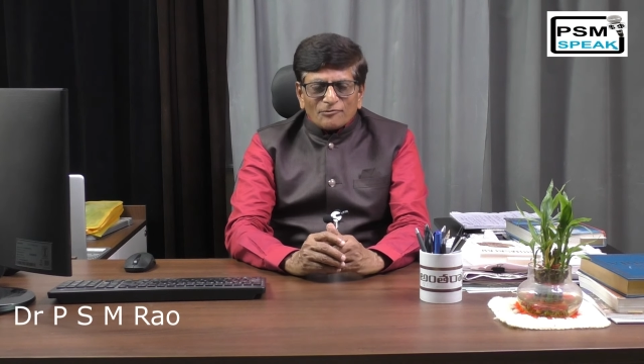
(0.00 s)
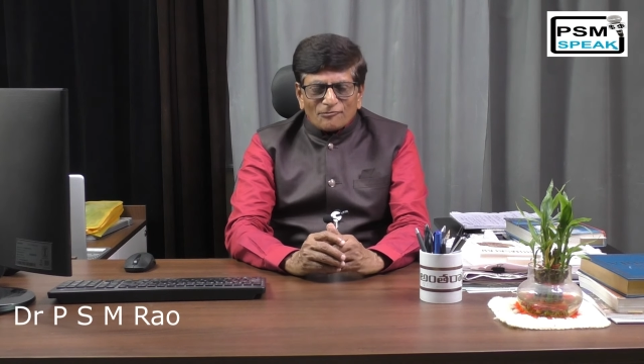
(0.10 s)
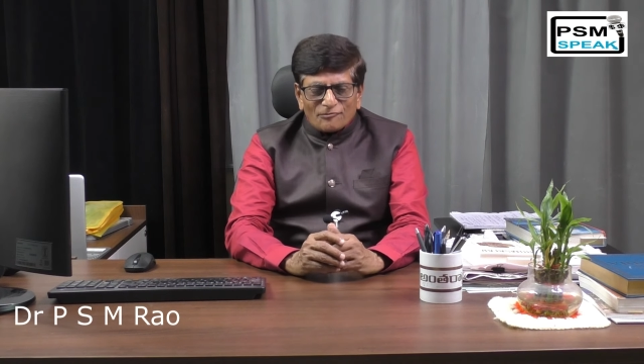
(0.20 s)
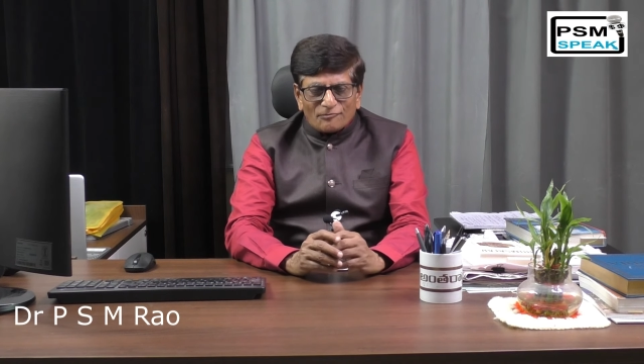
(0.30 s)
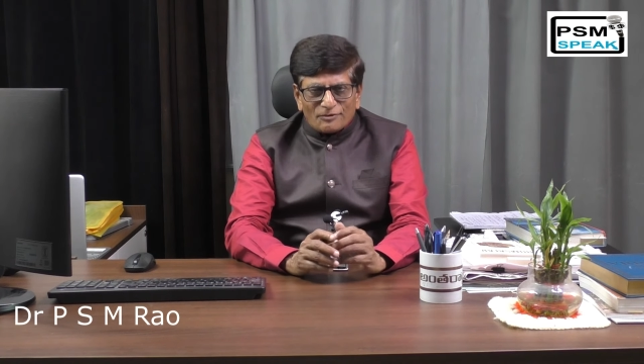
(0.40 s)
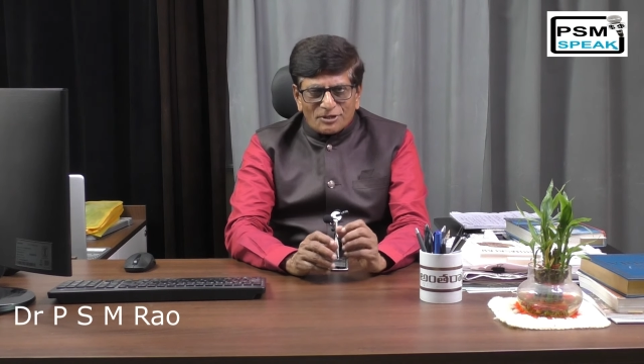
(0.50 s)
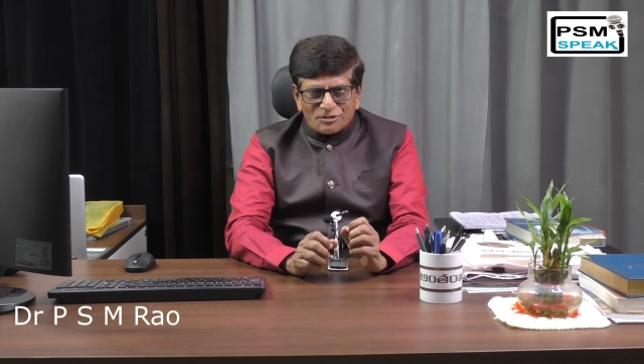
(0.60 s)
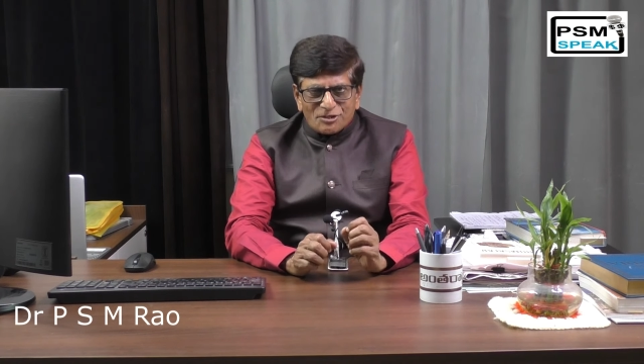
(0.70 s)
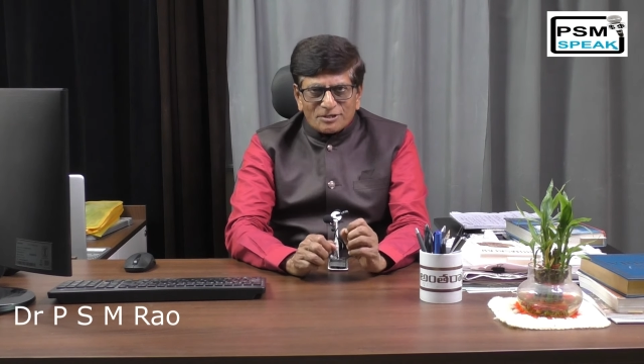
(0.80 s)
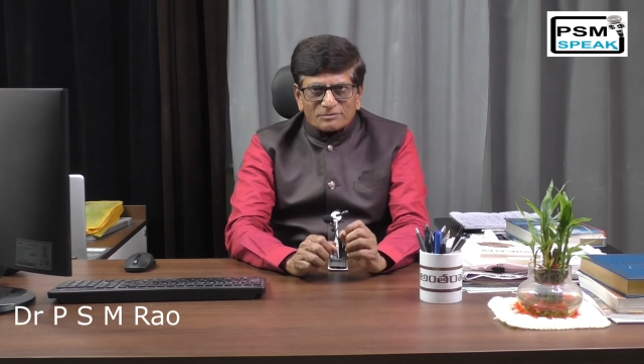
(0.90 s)

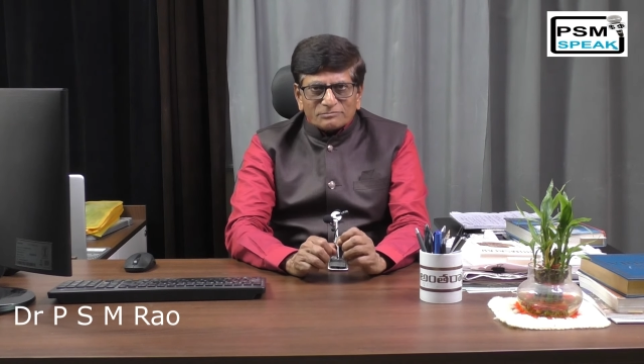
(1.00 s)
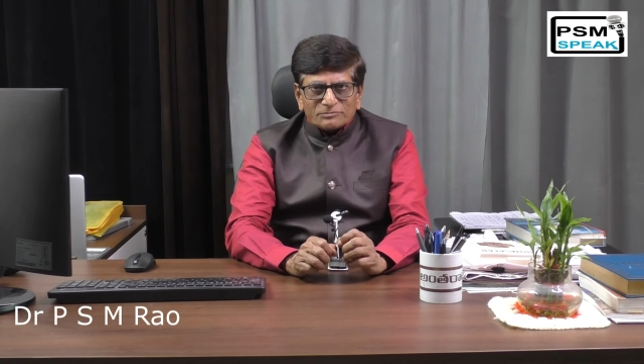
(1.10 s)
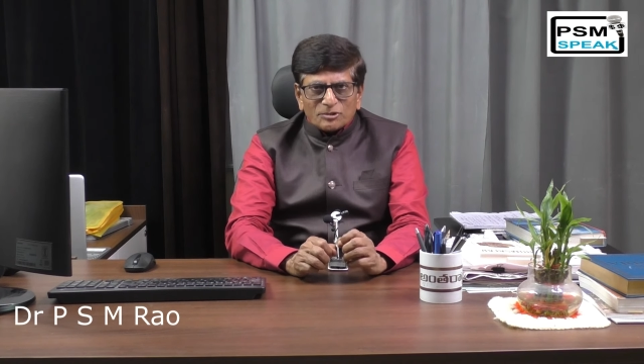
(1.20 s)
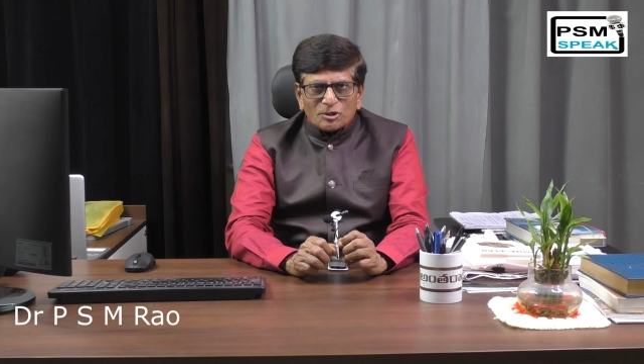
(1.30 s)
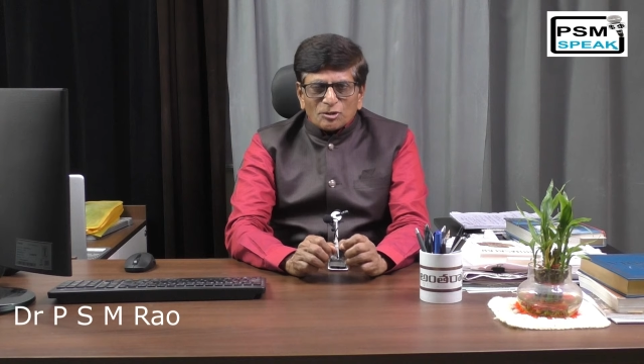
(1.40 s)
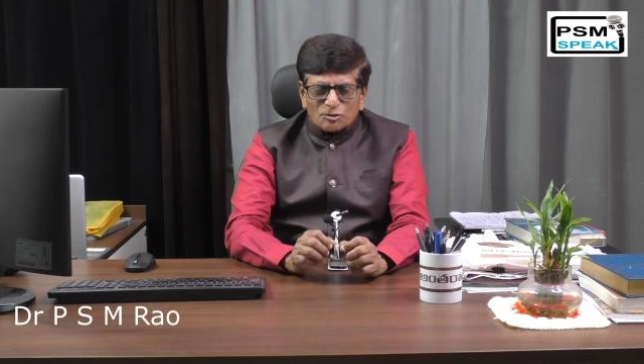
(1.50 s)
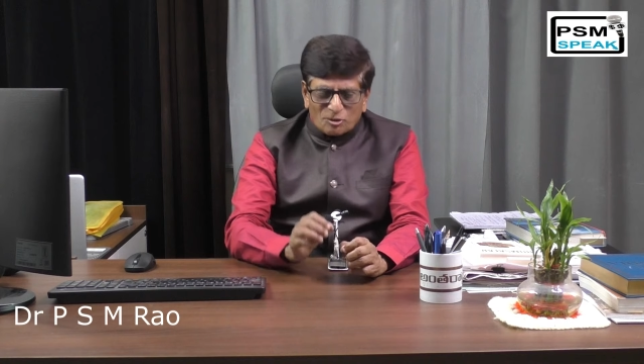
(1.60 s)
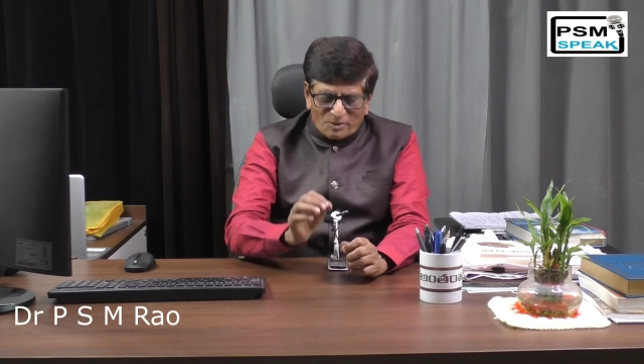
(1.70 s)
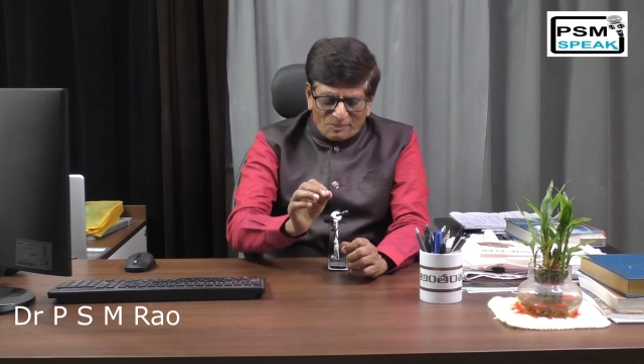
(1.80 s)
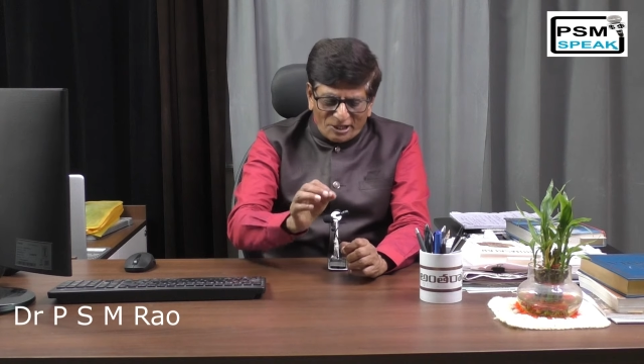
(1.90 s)
which,
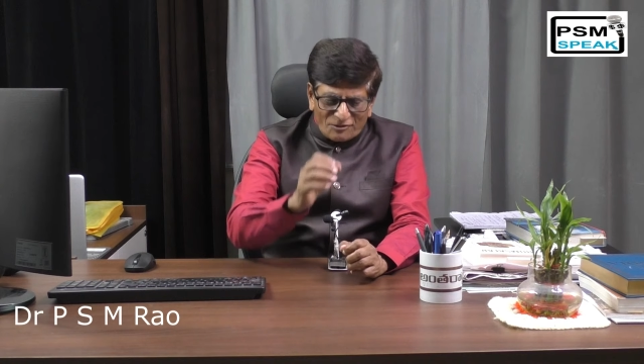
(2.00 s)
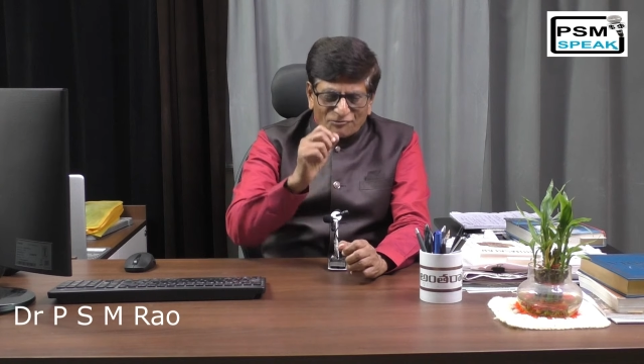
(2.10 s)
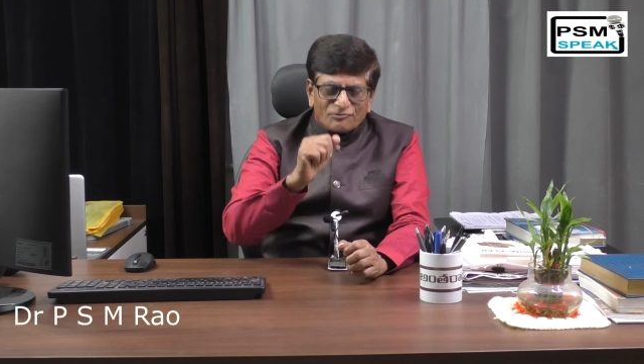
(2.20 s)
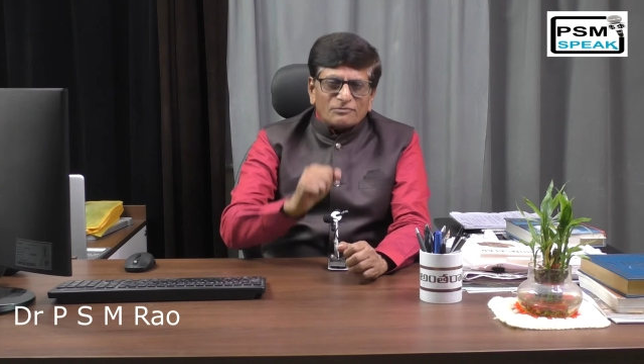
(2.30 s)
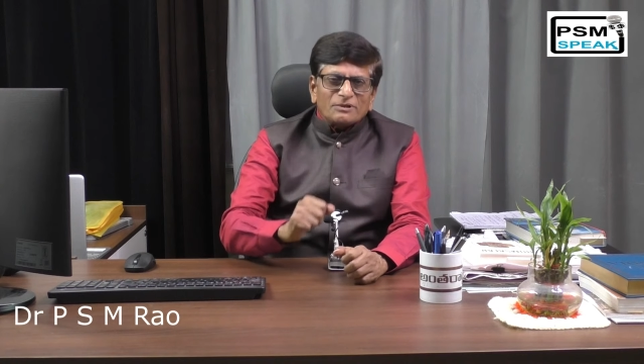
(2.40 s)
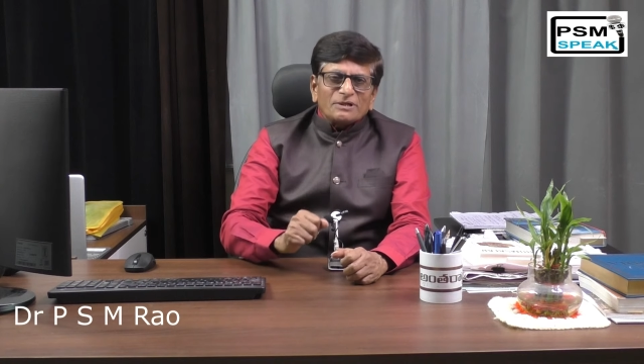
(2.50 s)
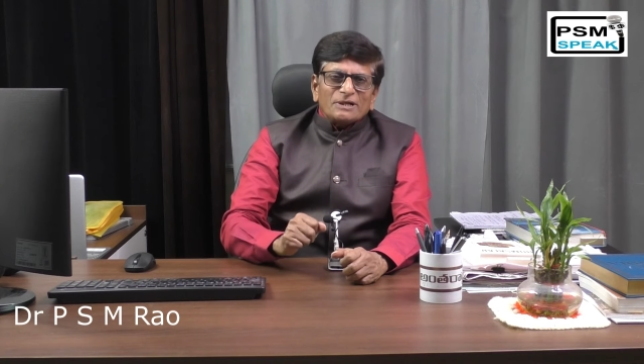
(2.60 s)
to be brief,